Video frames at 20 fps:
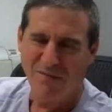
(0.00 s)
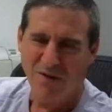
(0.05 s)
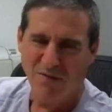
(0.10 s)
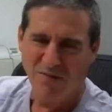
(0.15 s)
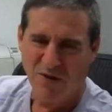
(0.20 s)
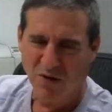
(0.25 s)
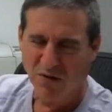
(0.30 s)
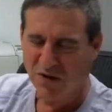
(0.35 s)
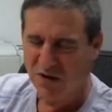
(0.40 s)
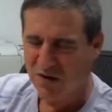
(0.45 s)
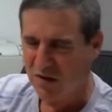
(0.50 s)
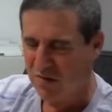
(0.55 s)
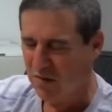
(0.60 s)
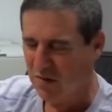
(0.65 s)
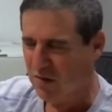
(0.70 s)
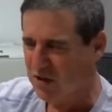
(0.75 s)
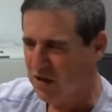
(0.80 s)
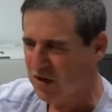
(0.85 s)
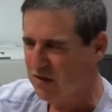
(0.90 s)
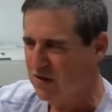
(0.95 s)
the, those,
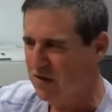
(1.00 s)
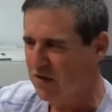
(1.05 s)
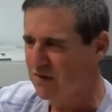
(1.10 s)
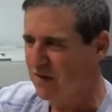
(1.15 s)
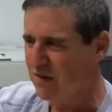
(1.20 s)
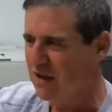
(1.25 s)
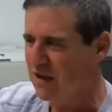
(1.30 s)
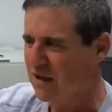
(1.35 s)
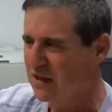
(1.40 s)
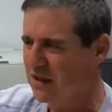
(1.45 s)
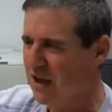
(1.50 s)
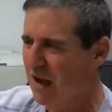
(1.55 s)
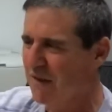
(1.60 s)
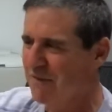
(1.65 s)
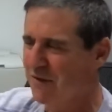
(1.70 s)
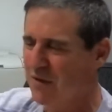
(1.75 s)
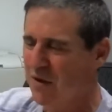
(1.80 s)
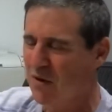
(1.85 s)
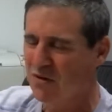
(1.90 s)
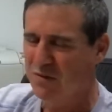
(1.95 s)
those just aside
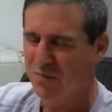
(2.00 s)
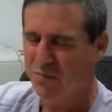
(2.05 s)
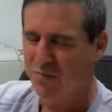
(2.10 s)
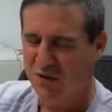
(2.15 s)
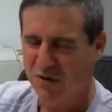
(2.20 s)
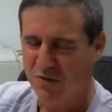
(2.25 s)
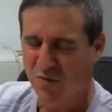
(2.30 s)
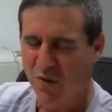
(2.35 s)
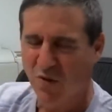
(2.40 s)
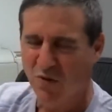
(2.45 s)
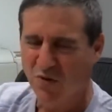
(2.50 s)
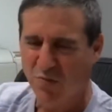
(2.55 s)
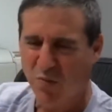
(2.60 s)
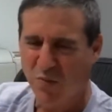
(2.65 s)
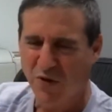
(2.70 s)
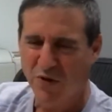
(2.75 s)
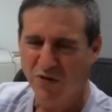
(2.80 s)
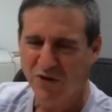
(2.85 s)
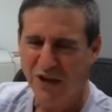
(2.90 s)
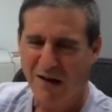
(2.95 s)
from those those
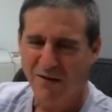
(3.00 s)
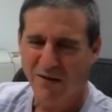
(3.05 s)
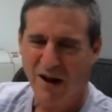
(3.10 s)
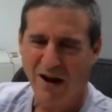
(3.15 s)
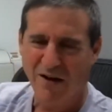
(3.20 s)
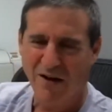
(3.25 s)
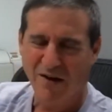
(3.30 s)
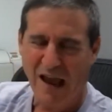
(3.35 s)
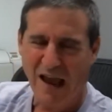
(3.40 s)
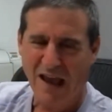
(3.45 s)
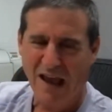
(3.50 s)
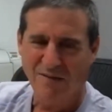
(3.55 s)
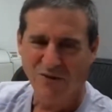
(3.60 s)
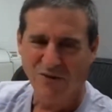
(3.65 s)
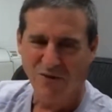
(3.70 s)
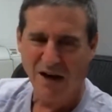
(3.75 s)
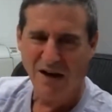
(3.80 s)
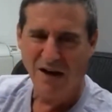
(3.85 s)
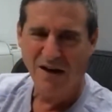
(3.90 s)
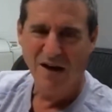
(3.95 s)
those outlier games,
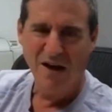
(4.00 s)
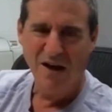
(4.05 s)
right? Right,